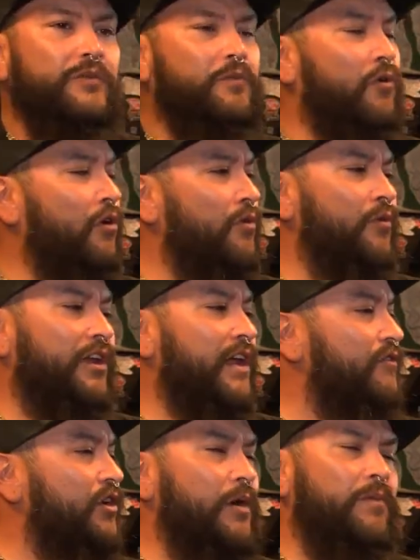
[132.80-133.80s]
their support. We're going to
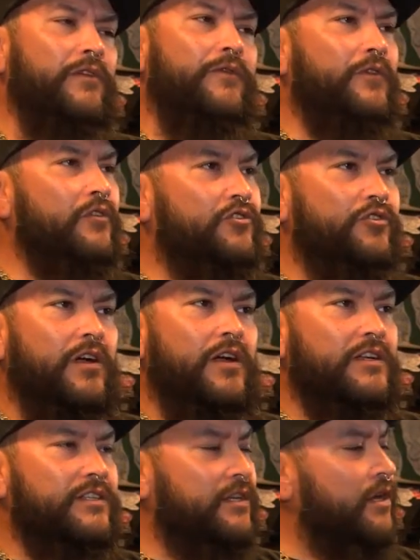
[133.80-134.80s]
have a couple of food
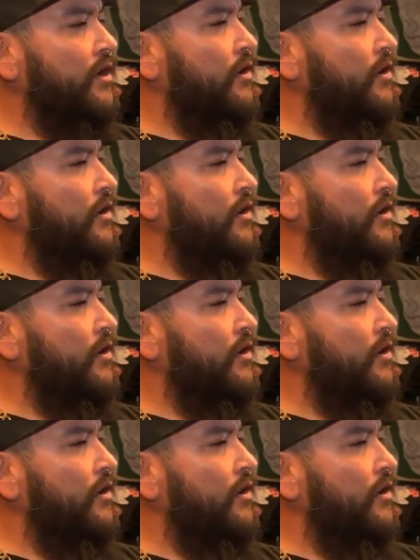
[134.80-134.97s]
trucks.